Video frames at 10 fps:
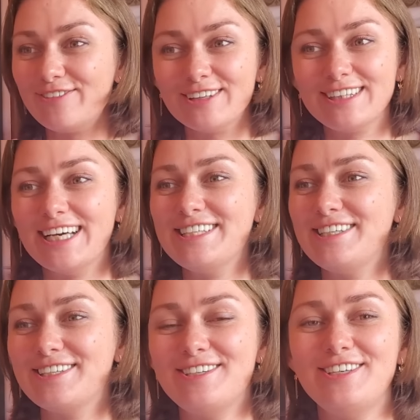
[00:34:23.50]

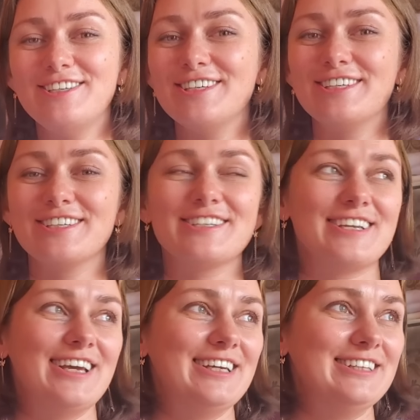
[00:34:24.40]
fantastic stitchers,
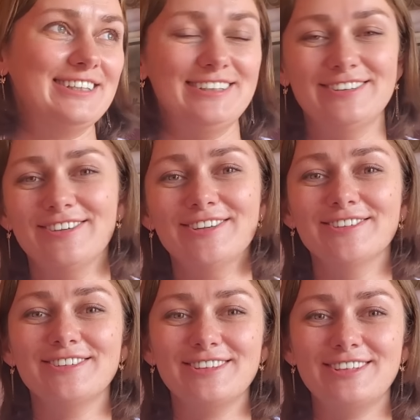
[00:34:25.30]
and
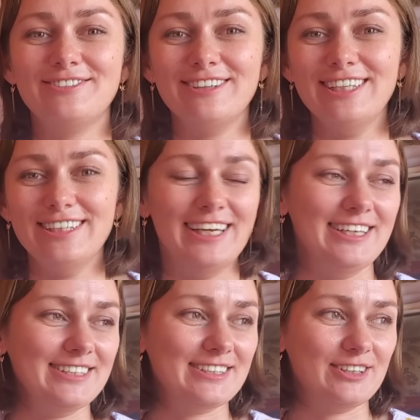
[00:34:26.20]
3
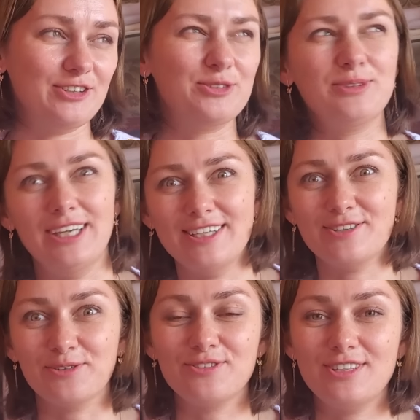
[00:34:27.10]
days, 2 days
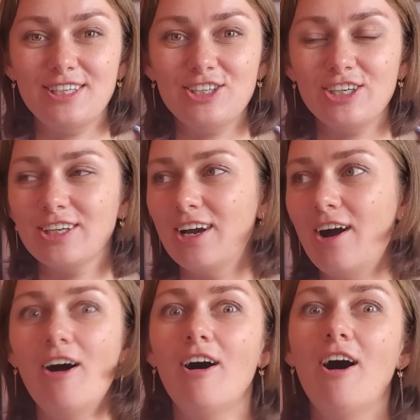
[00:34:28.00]
of stitching.
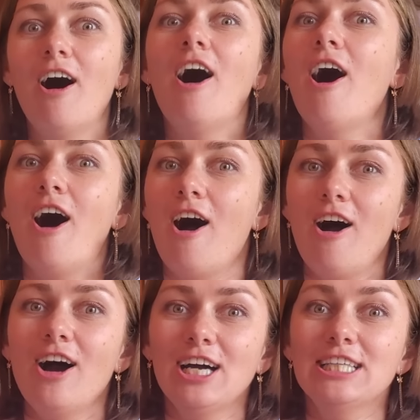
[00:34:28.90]

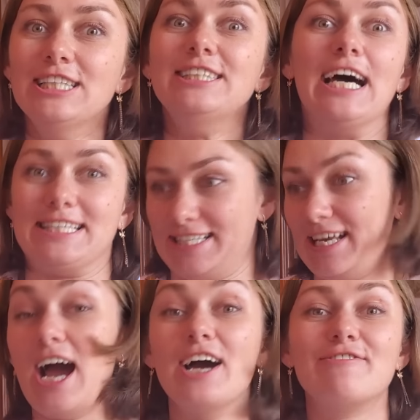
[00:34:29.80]

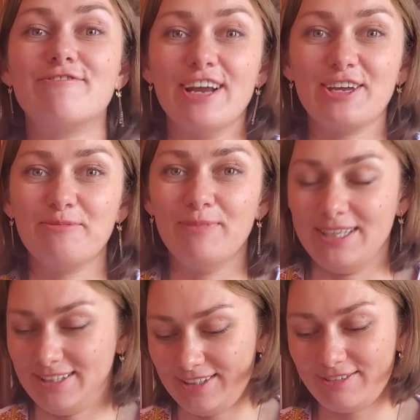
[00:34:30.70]
Yes,
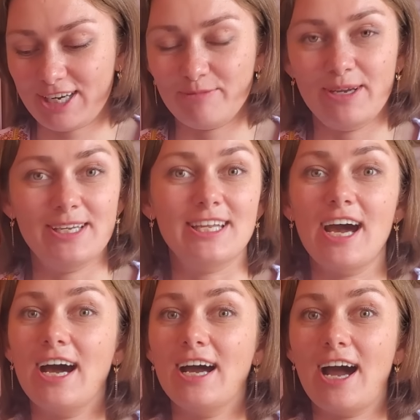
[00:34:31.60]
recommended.
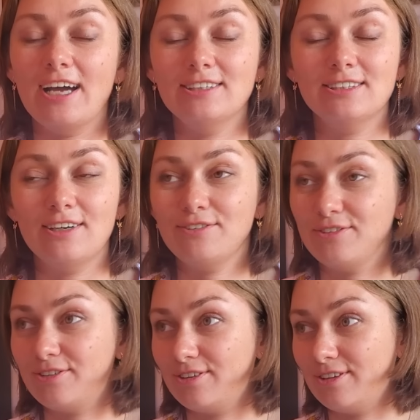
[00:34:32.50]
I love
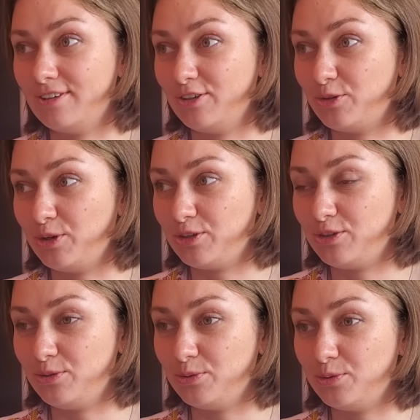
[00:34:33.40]
going
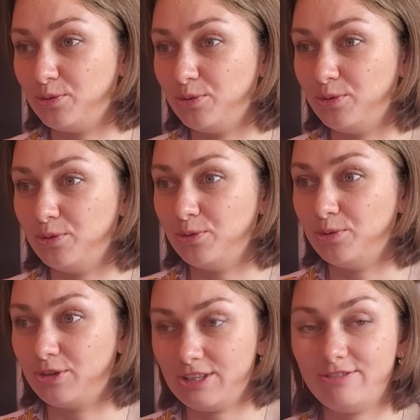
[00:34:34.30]
to
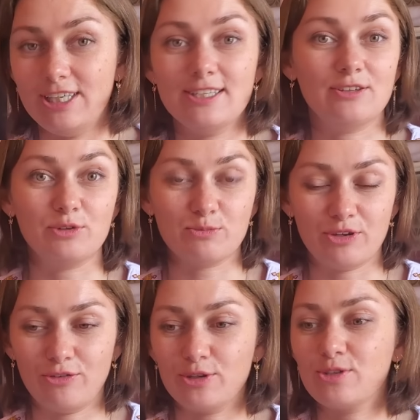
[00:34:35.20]
retreats. It was my
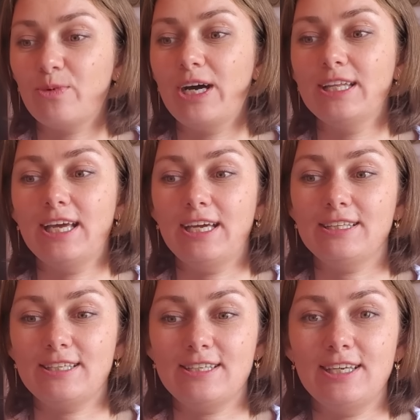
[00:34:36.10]
first one,
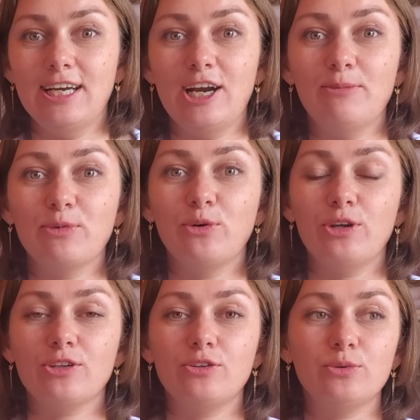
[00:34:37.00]
and this year I'm
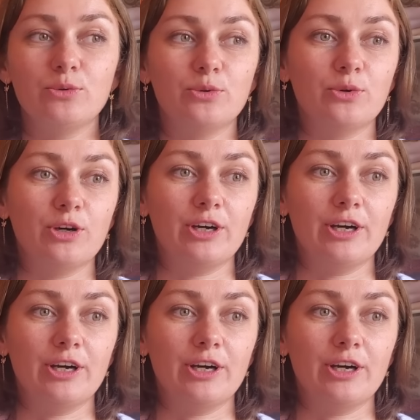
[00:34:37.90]
going to